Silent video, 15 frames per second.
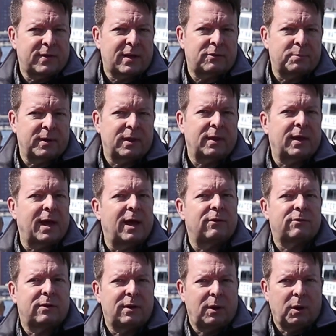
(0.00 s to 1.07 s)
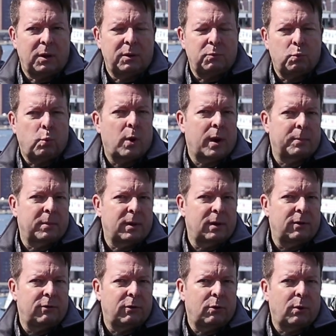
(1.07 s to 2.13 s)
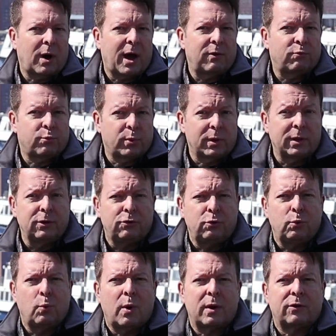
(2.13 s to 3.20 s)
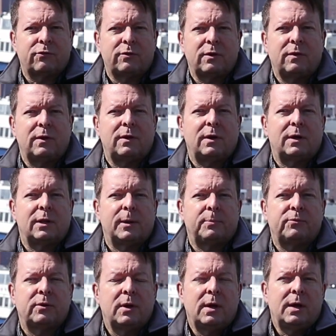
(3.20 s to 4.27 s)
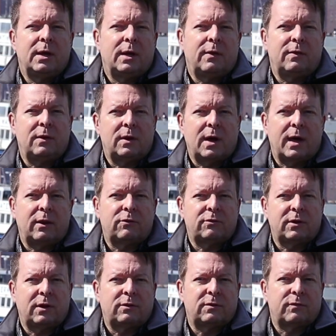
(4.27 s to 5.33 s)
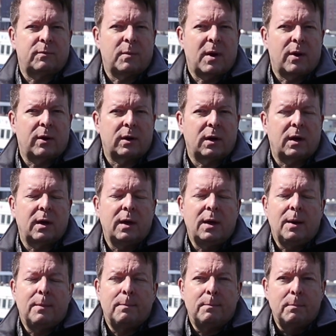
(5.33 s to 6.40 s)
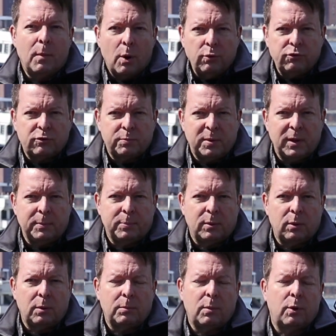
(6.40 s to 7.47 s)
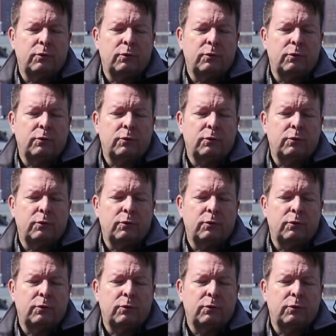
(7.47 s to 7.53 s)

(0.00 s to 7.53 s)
that's the case and what I'm going to do. I really do want to see the eclipse in the United States of America. Most people,